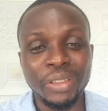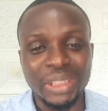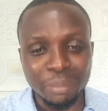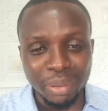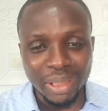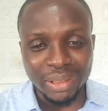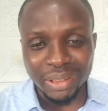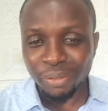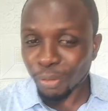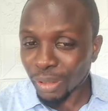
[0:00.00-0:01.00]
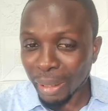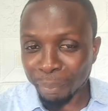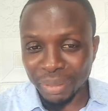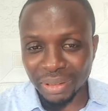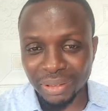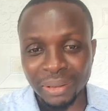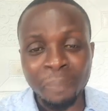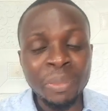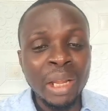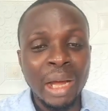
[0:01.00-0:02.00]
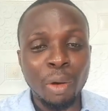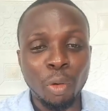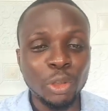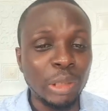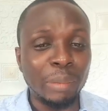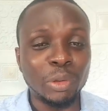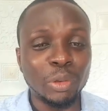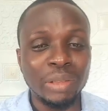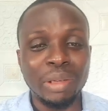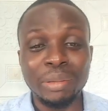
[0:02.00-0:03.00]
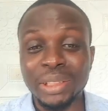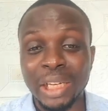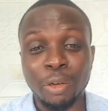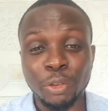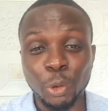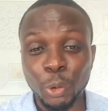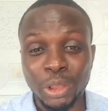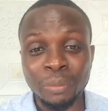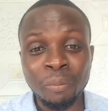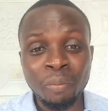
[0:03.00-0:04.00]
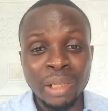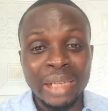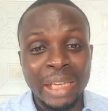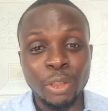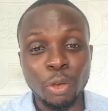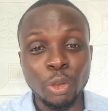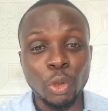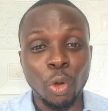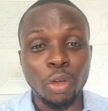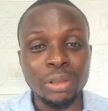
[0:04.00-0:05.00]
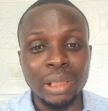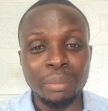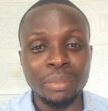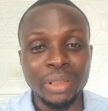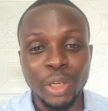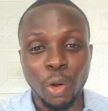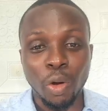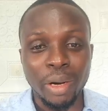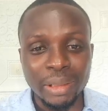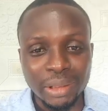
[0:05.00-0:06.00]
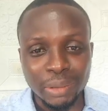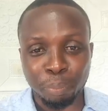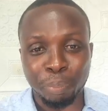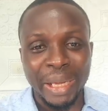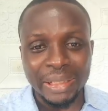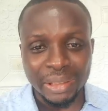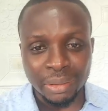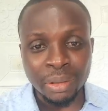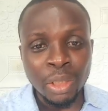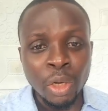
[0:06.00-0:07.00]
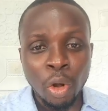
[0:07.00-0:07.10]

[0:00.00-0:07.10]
visibility for their business. And once you're able to give them this kind of solution, that is not going to cause them recurrent spending.